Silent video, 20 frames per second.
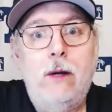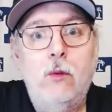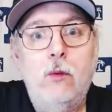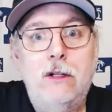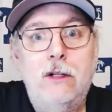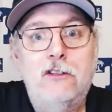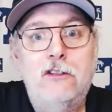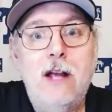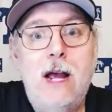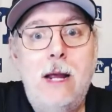When
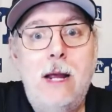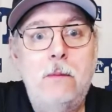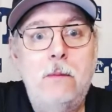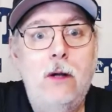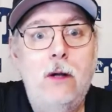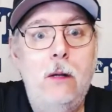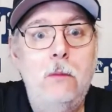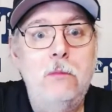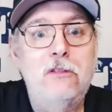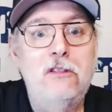the time
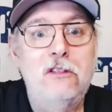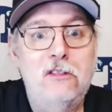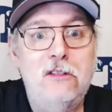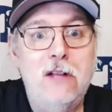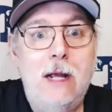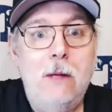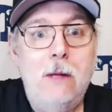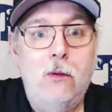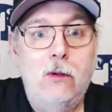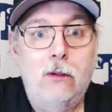comes, his
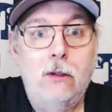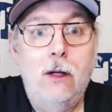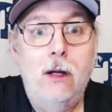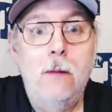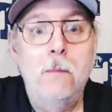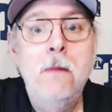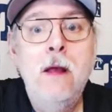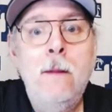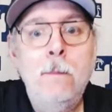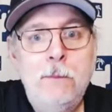time will
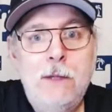come.